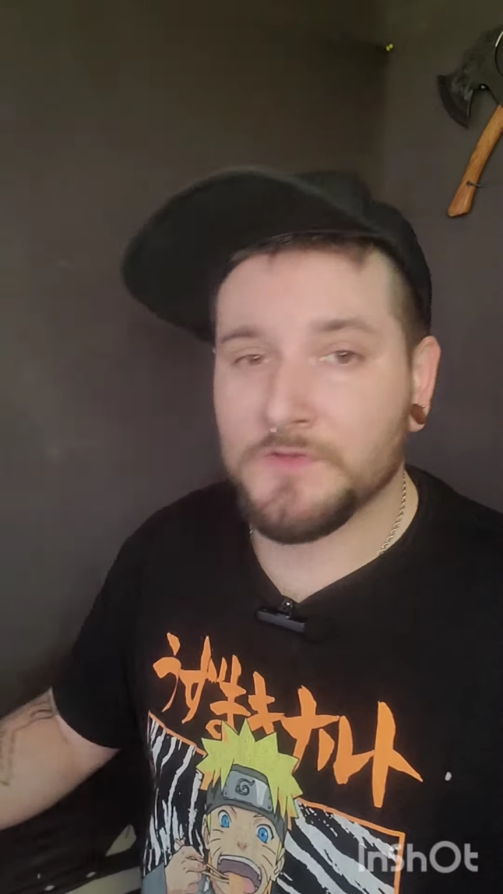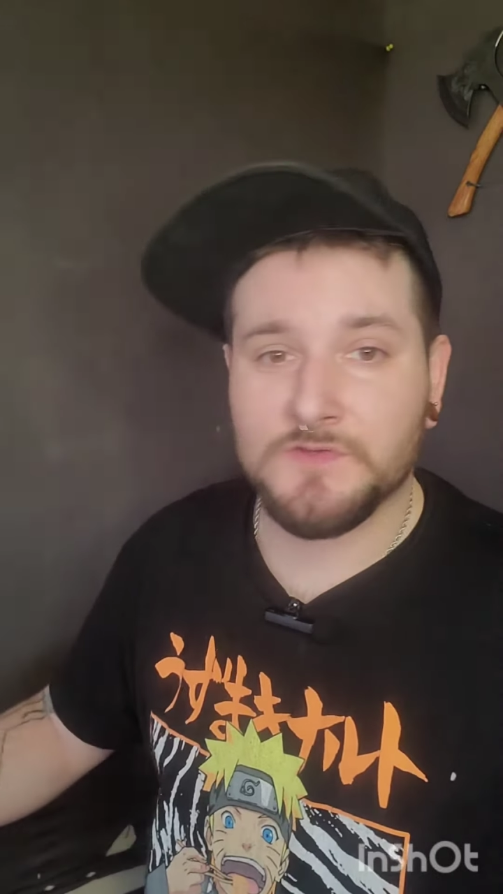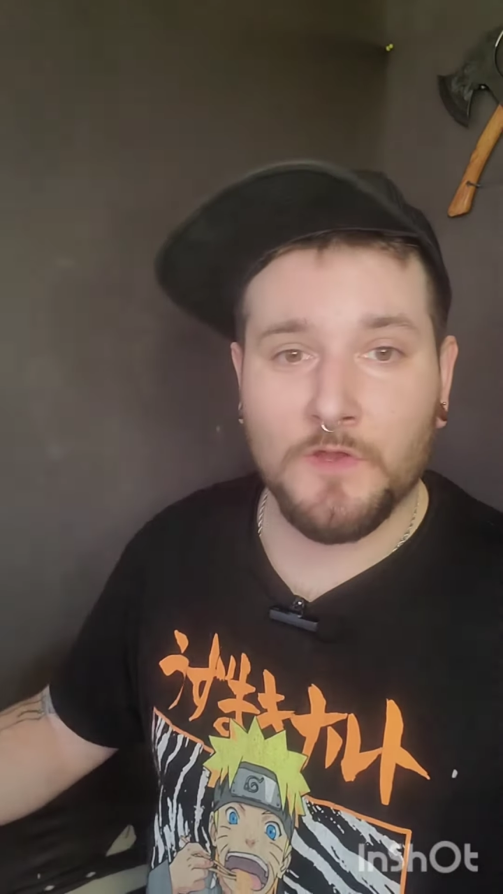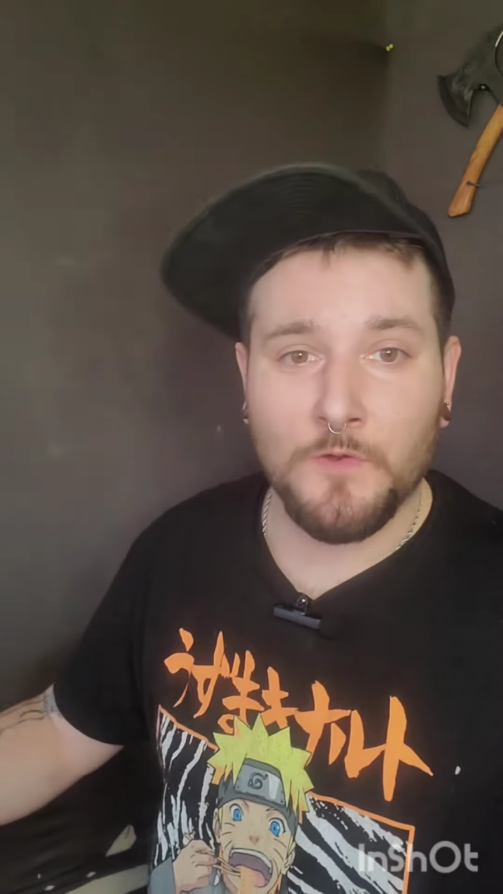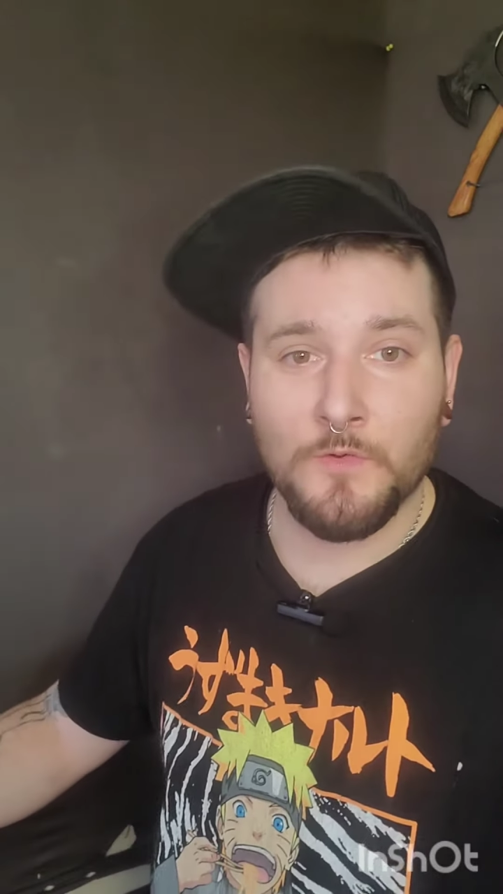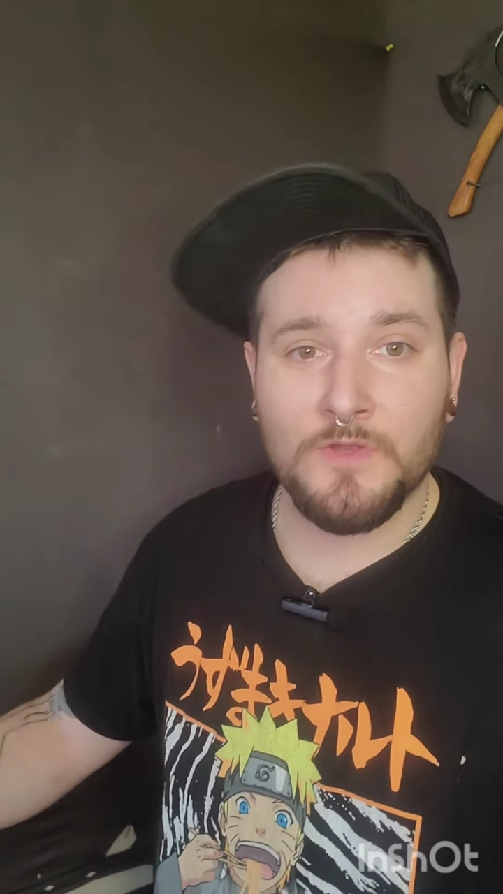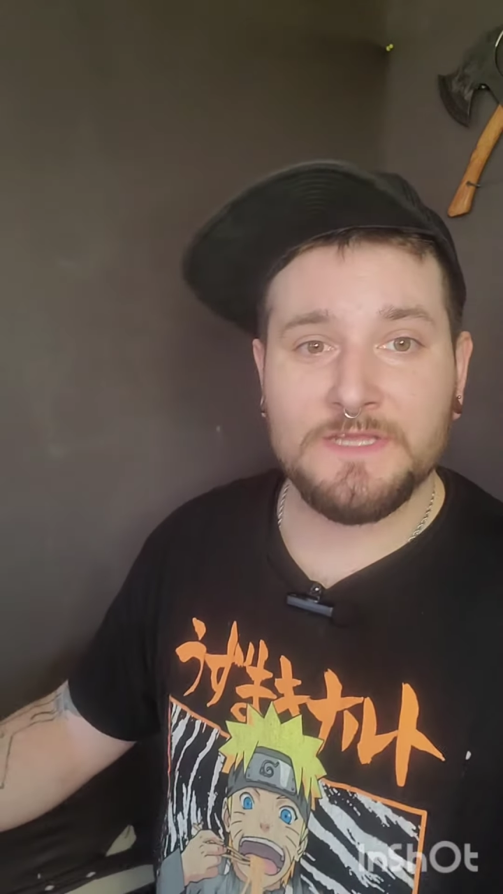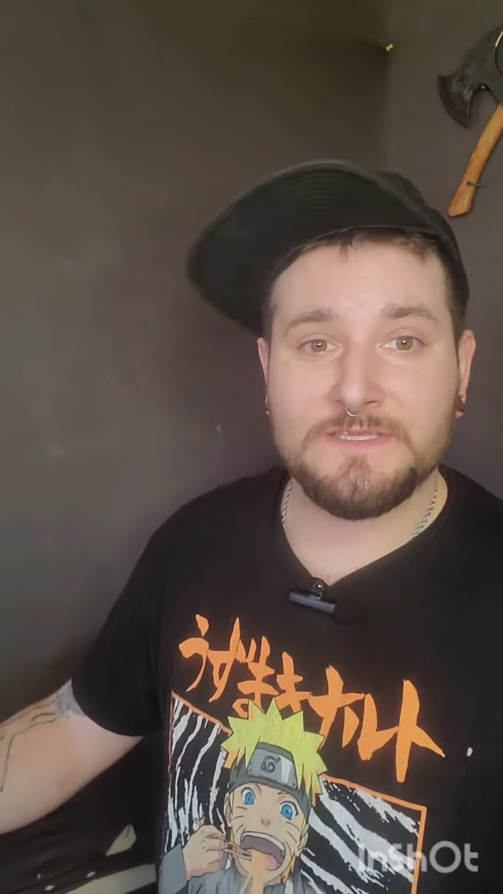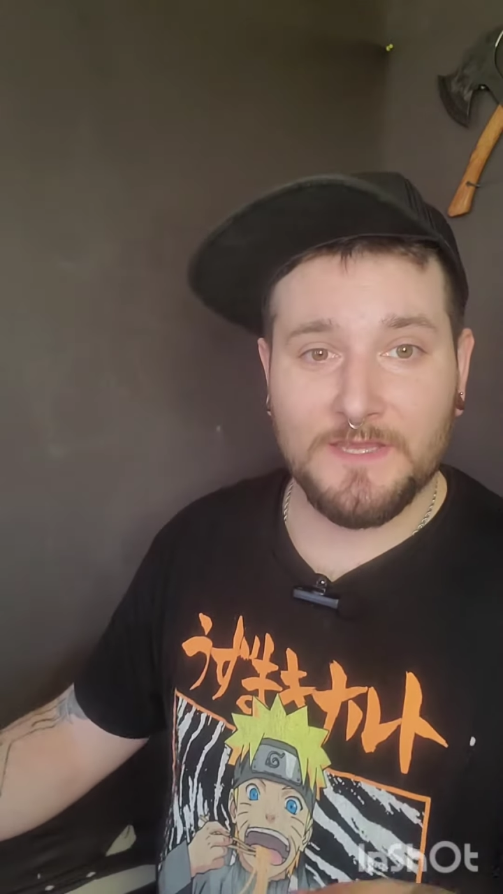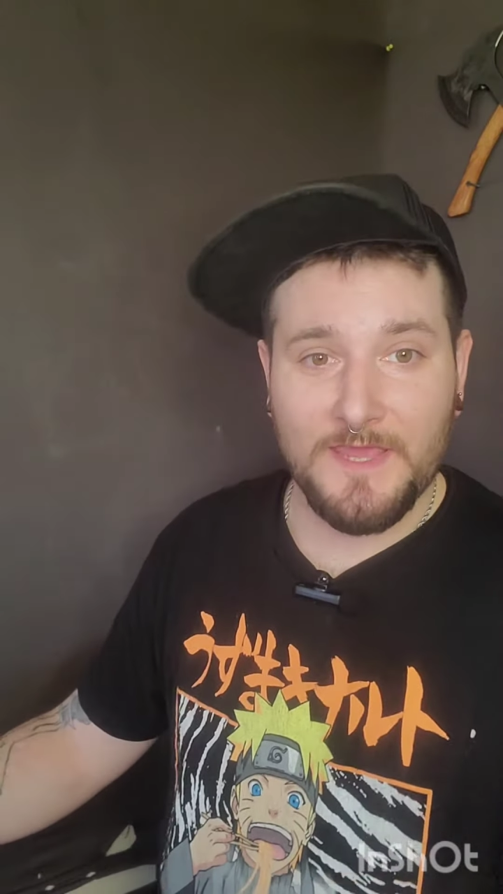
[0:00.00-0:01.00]
So
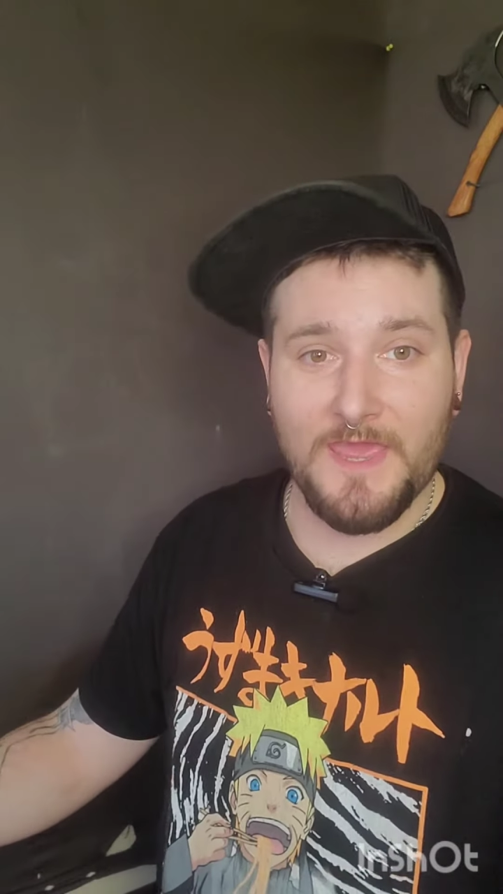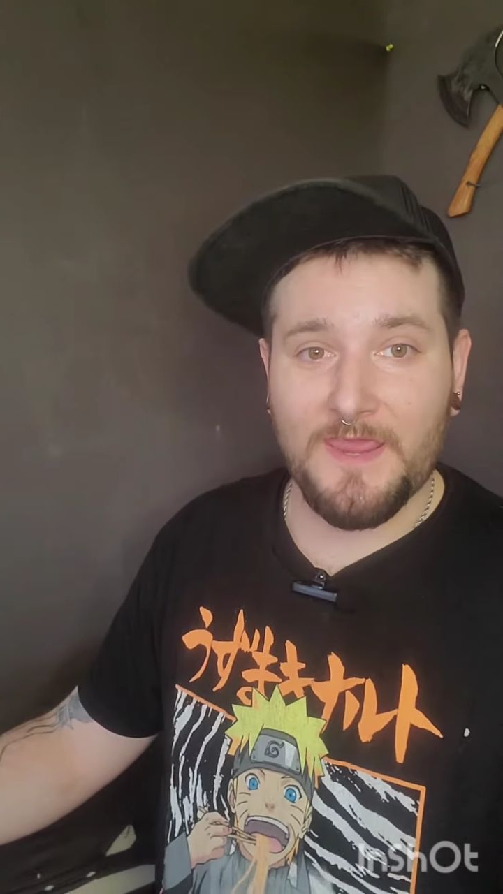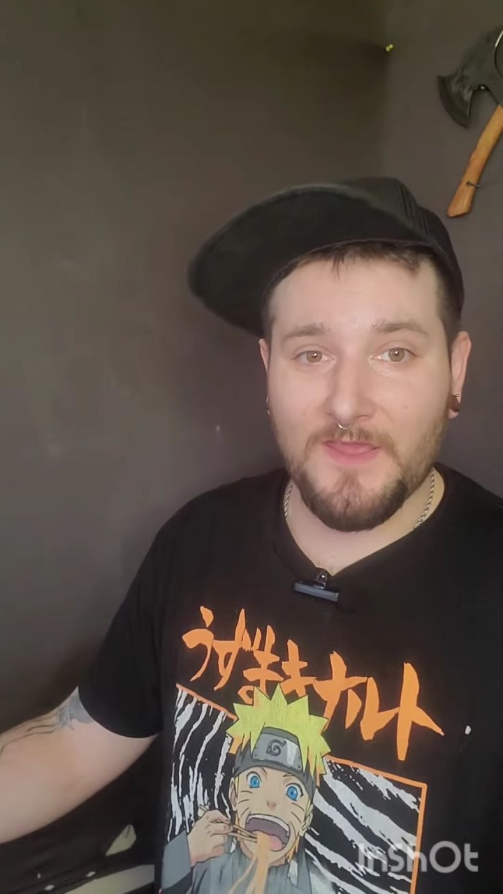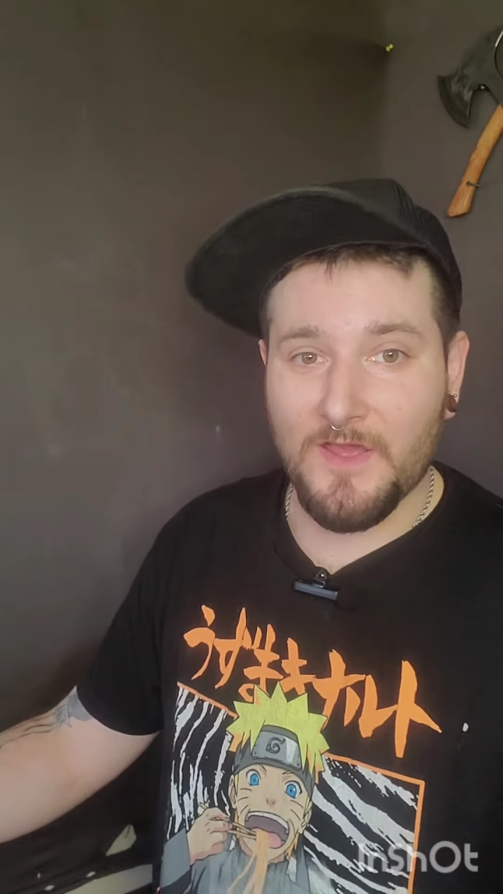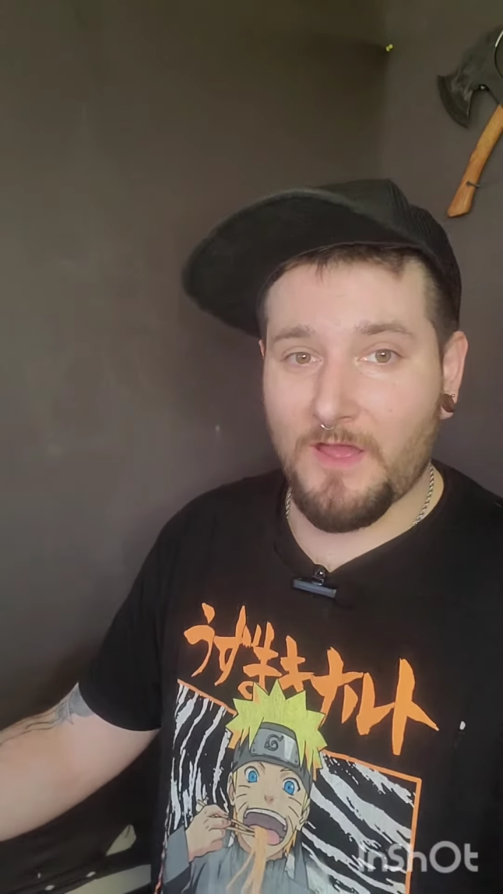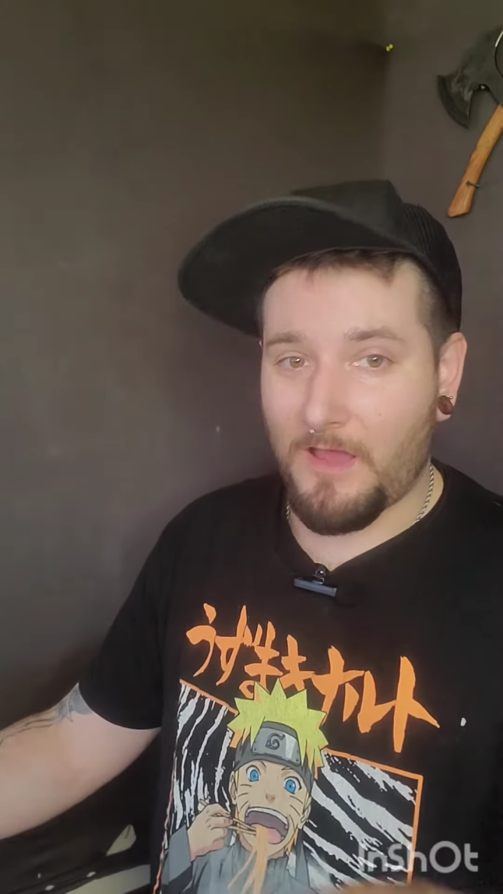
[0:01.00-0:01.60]
today